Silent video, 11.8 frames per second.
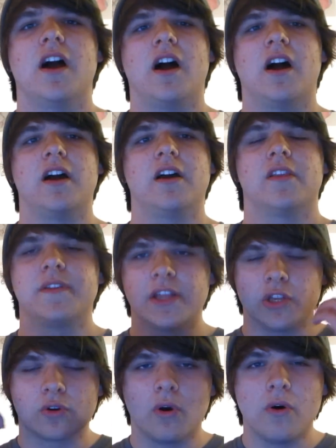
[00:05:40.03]
Uh, living
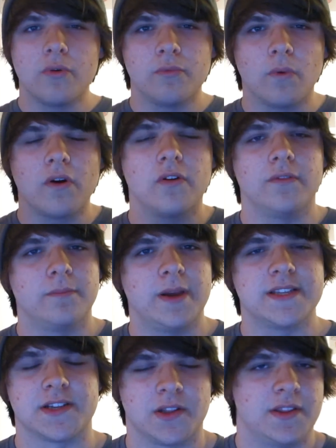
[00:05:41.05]
in your own world,
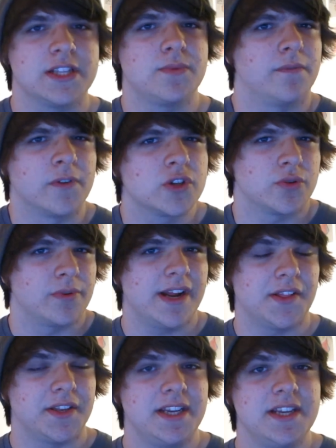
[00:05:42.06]
basically, and that's what virtual
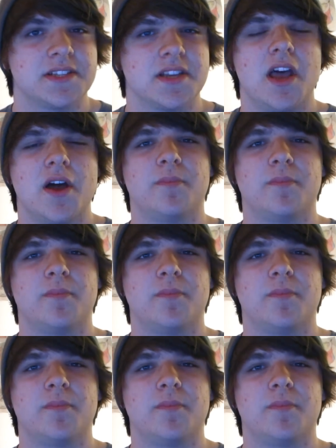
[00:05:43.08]
reality is.